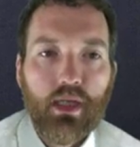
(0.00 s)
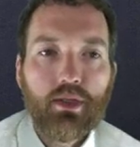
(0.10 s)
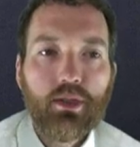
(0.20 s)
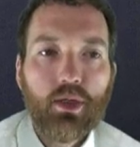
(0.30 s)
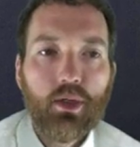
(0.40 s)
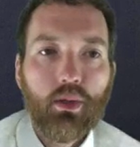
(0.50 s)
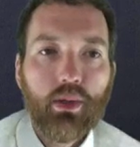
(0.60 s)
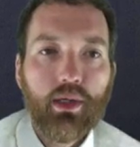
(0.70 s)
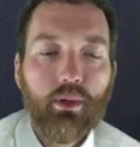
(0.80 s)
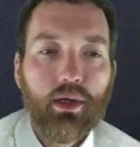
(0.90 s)
So
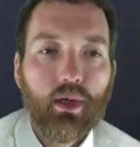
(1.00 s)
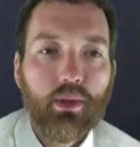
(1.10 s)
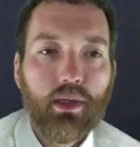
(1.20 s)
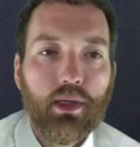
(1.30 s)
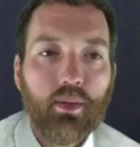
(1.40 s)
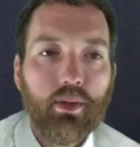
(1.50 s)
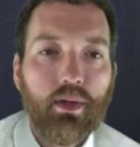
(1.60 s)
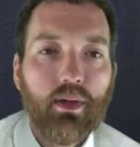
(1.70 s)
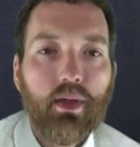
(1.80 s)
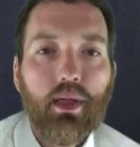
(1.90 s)
here we are with the
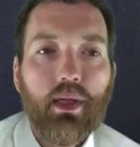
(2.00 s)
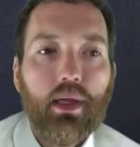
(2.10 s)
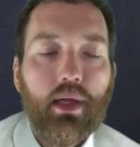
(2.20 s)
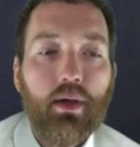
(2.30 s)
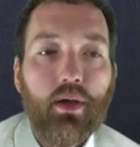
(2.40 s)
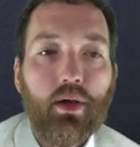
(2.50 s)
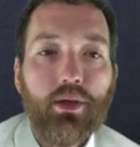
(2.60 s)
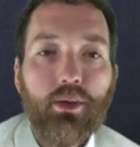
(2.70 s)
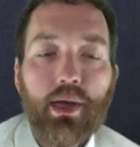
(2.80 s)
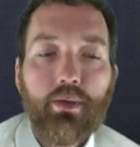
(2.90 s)
number, and all
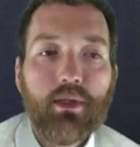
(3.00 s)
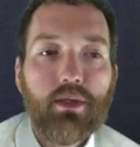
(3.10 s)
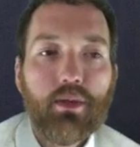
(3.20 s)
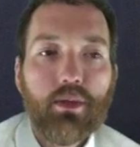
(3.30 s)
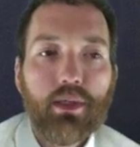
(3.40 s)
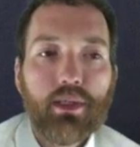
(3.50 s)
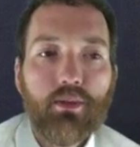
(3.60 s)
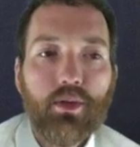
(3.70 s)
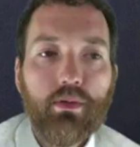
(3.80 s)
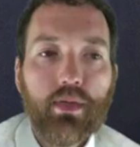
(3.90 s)
you have to do is
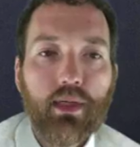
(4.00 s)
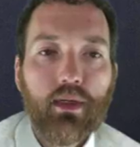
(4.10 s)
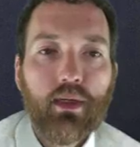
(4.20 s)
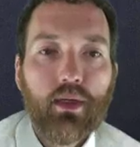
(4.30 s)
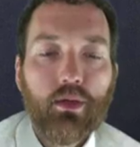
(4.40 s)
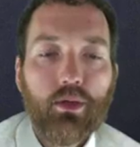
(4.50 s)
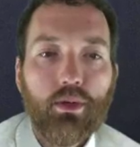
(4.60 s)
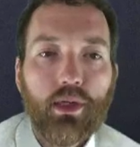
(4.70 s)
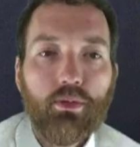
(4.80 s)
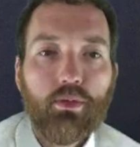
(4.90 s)
move it to
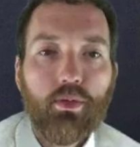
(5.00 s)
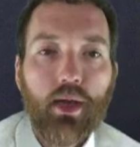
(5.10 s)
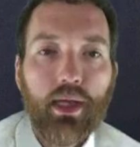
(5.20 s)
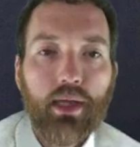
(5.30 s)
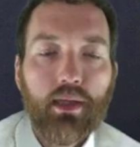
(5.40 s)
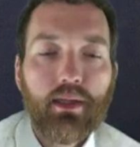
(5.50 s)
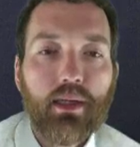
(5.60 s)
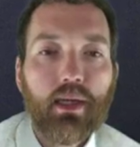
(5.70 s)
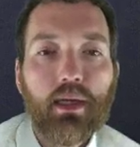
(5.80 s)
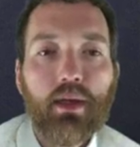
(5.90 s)
the right
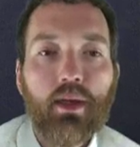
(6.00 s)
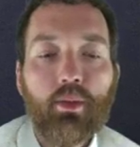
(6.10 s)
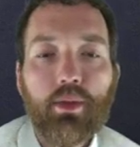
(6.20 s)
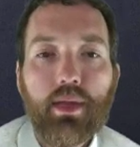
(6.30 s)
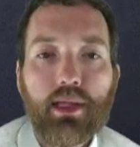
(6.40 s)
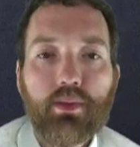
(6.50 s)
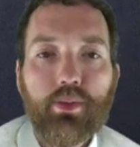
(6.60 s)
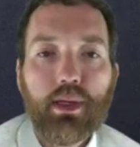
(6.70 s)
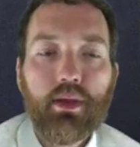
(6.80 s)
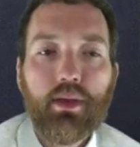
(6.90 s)
to get a number that's
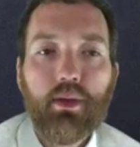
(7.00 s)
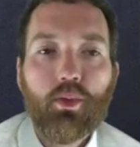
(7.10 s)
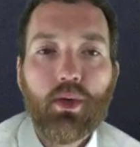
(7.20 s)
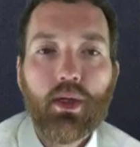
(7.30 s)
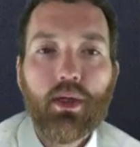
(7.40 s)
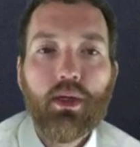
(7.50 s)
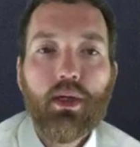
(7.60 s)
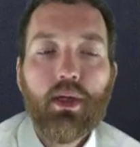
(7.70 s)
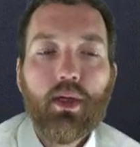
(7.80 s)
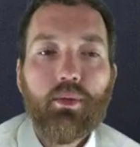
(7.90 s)
bigger than 1
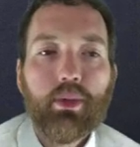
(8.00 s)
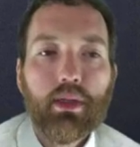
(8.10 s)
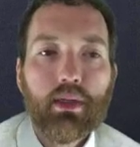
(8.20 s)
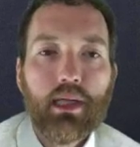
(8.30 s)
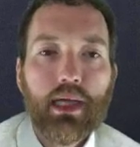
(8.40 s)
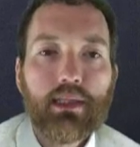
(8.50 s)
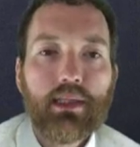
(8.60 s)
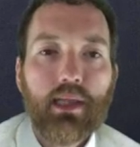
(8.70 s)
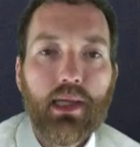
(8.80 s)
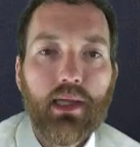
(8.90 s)
but less
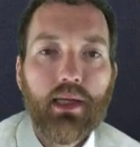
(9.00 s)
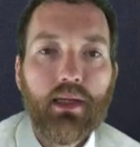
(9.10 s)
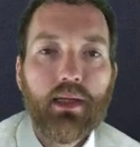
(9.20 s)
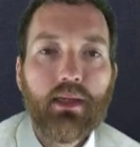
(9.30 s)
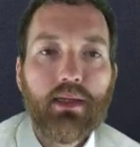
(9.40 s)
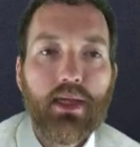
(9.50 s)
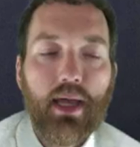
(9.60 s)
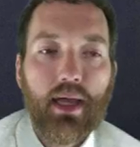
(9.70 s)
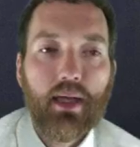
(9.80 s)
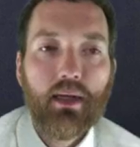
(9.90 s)
than
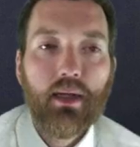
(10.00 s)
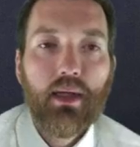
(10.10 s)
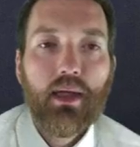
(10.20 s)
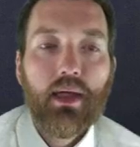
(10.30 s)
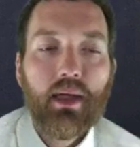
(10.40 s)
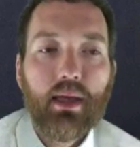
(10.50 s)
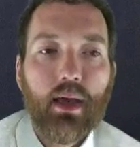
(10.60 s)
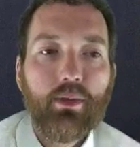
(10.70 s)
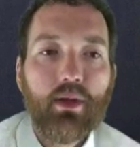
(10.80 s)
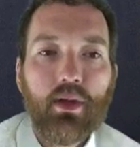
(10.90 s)
10. And
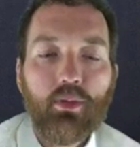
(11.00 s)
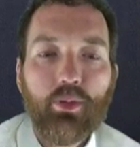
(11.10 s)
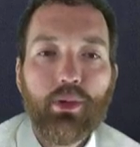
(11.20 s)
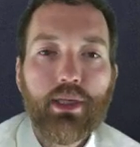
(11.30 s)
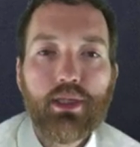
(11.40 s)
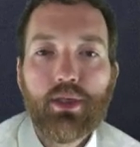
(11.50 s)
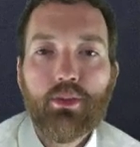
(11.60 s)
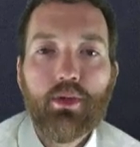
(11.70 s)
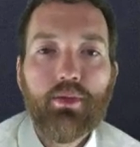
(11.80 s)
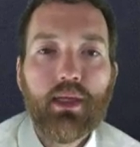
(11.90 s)
count the number of places you
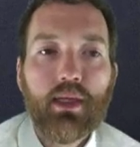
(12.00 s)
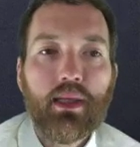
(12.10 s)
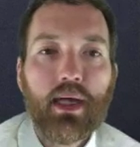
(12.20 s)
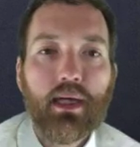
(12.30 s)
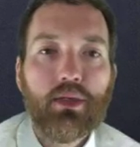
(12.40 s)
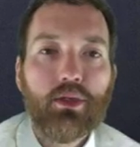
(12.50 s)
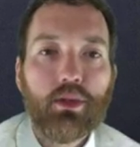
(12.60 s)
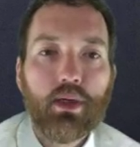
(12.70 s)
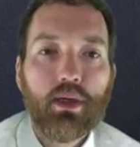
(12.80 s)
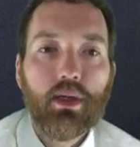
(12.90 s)
moved it, and that is
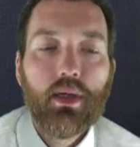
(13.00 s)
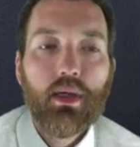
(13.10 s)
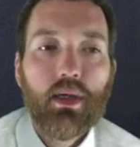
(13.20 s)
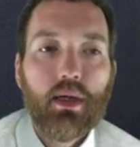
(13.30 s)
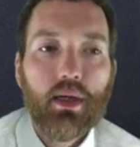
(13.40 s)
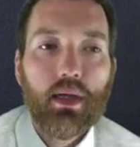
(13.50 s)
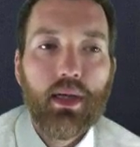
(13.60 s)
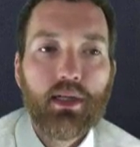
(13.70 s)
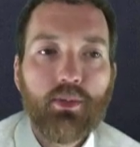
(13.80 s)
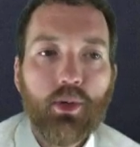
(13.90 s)
your
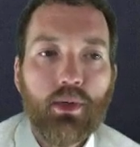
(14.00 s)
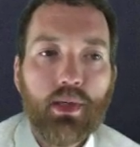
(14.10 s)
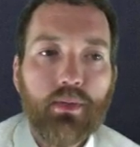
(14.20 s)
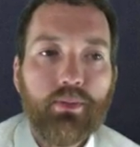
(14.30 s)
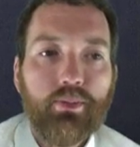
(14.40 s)
exponent.